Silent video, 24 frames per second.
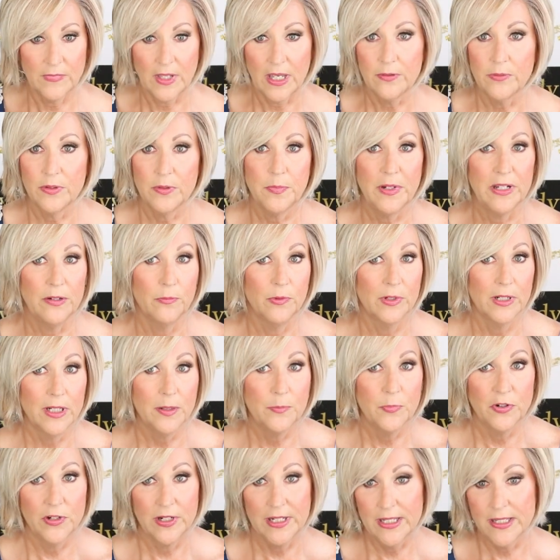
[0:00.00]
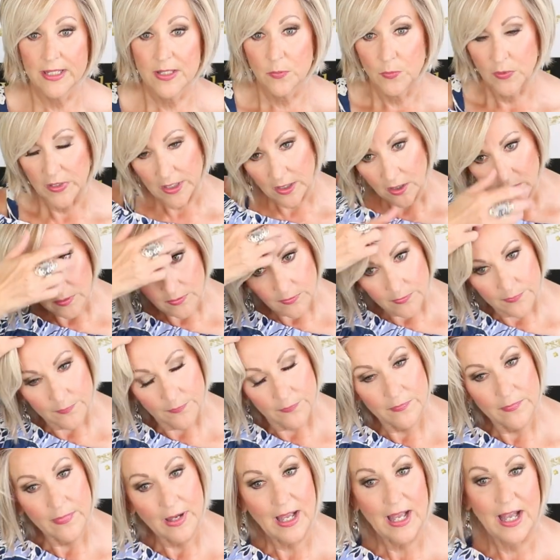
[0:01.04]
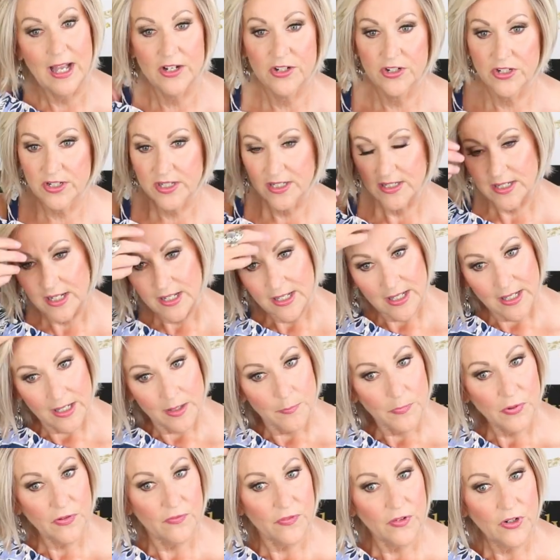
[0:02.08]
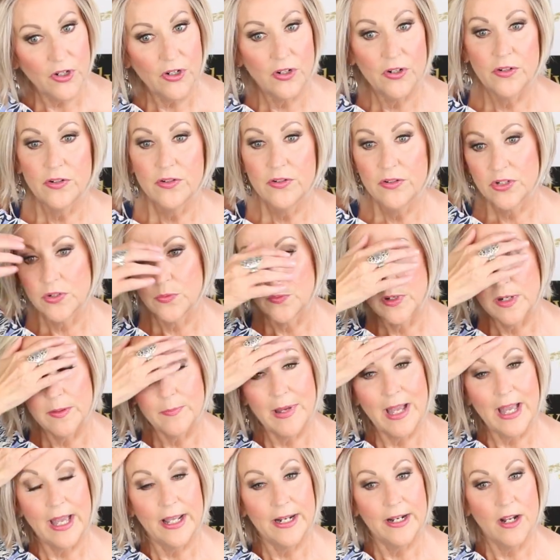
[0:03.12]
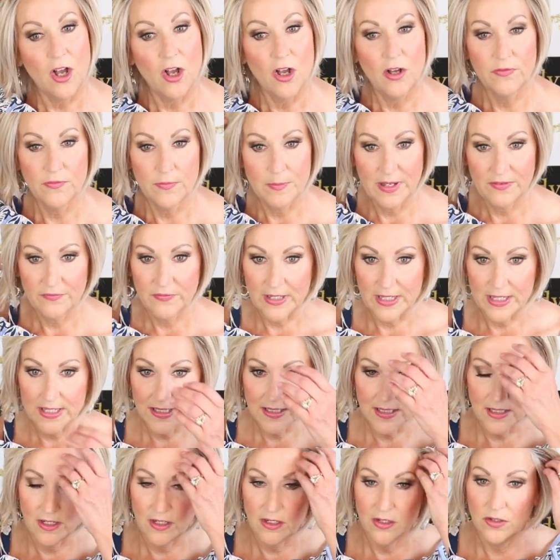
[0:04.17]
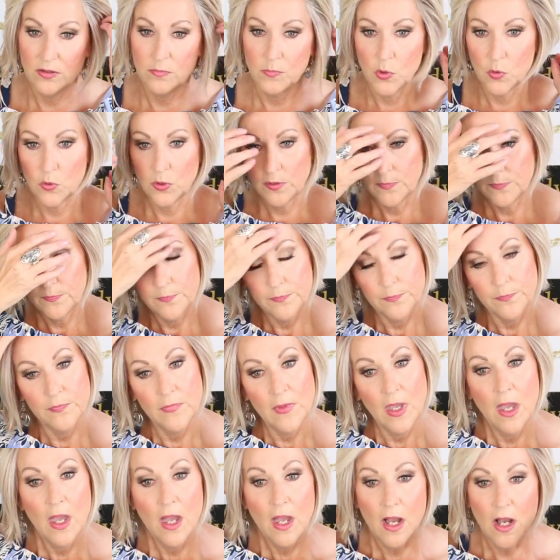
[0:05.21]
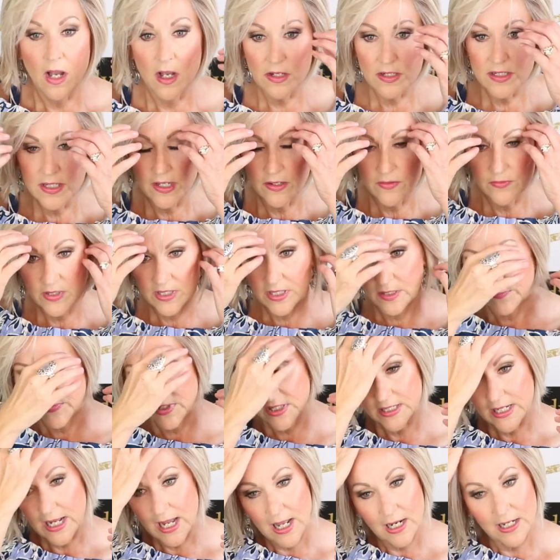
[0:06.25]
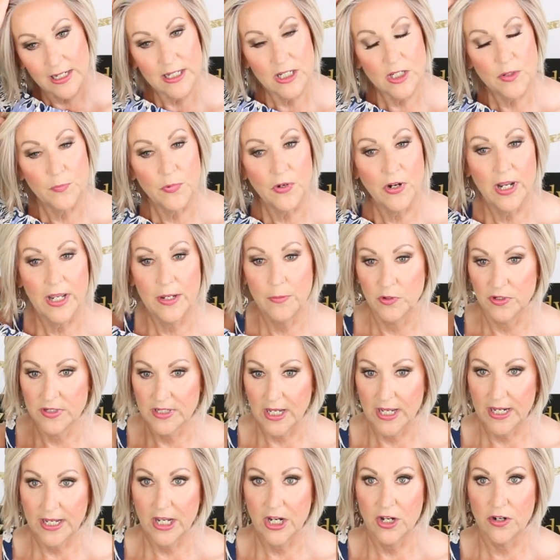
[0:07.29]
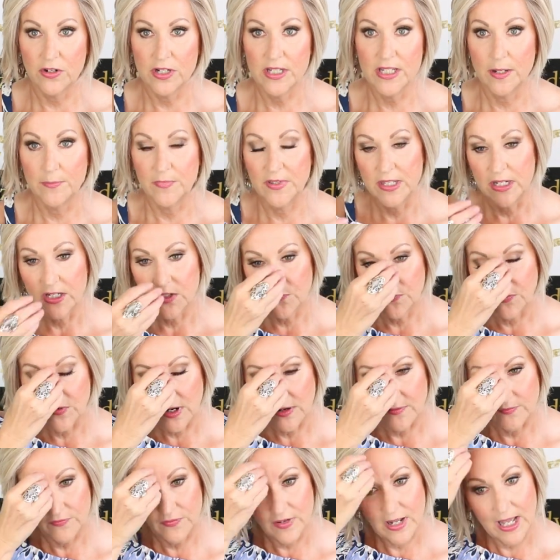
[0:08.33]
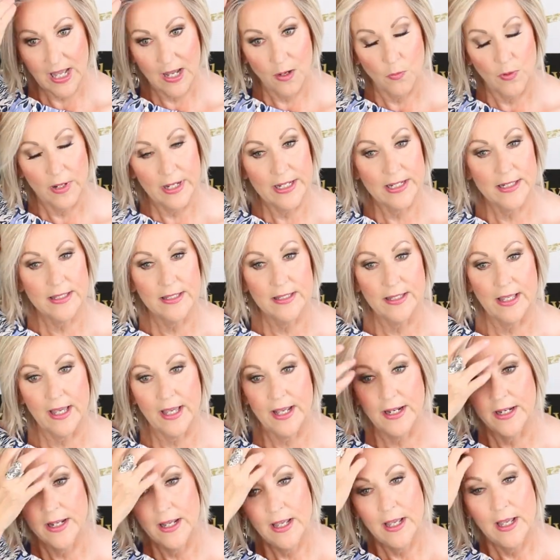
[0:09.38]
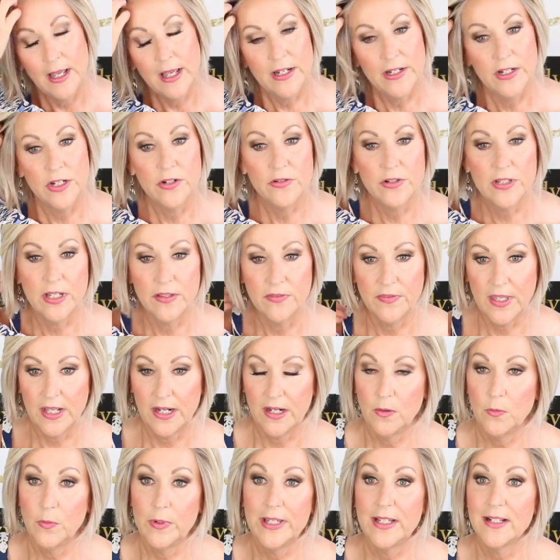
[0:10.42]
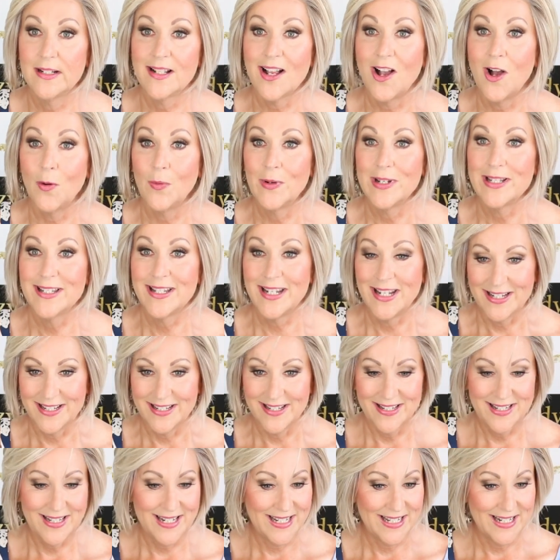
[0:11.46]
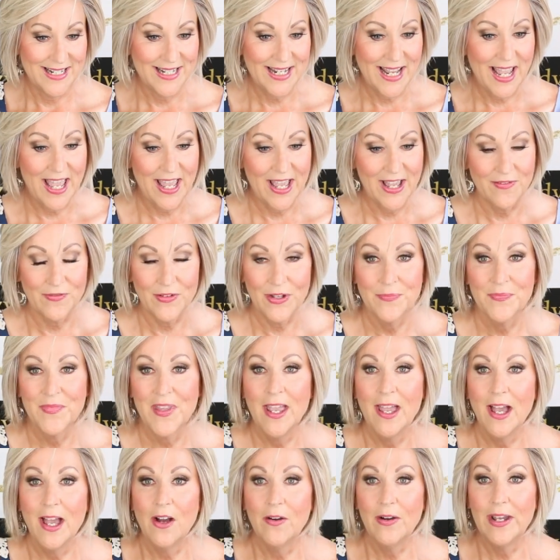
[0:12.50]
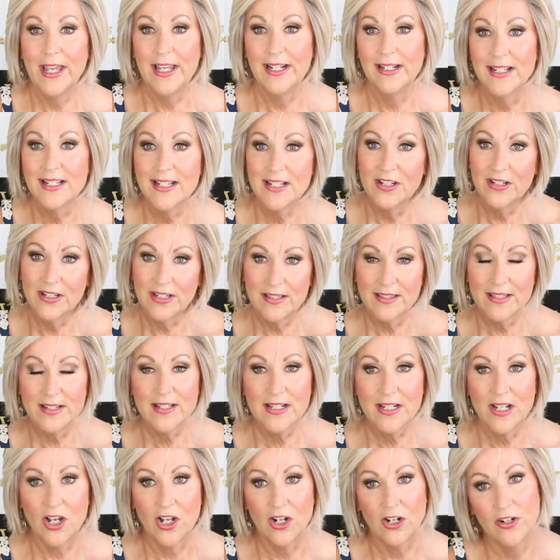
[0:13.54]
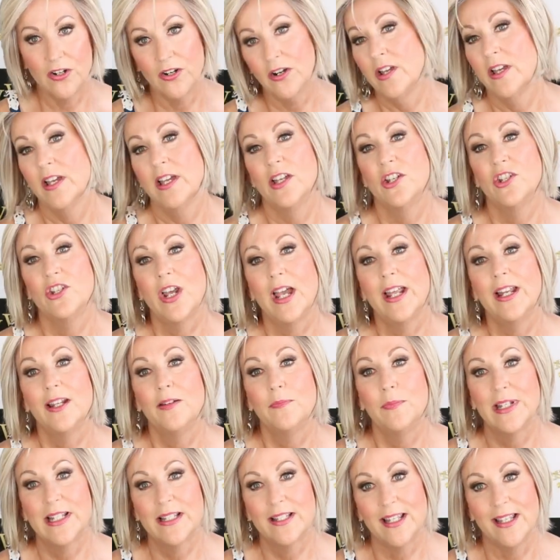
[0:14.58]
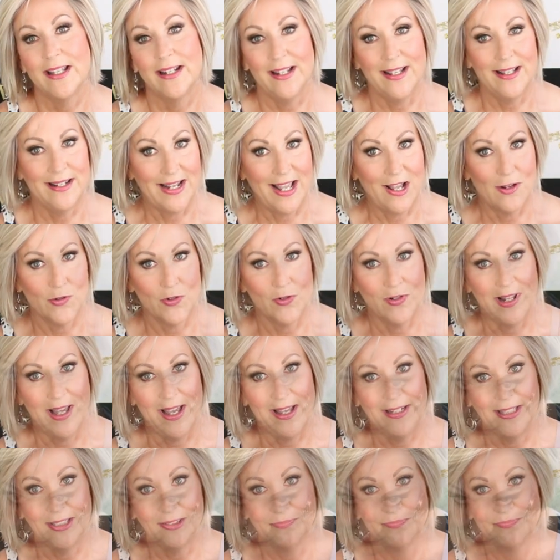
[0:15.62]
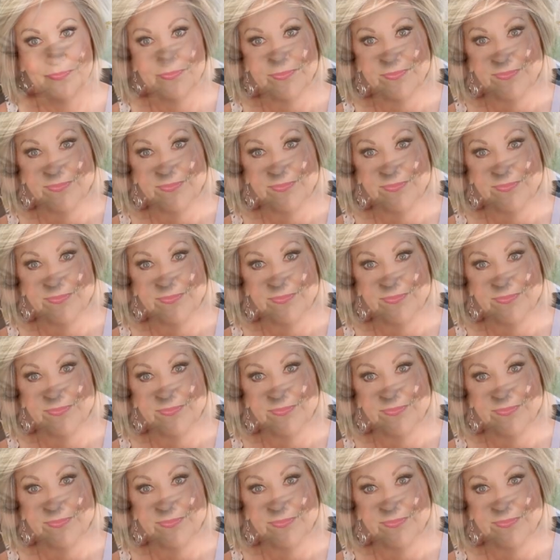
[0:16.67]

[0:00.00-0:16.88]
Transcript: That would be really pretty as well. I just prefer to wear mine off my face a little more. Also, some styling spray will take care of some of these flyaways that new synthetic wigs always tend, to have. Okay, let's look at this color, Shaded Biscuit in Outdoor Lighting.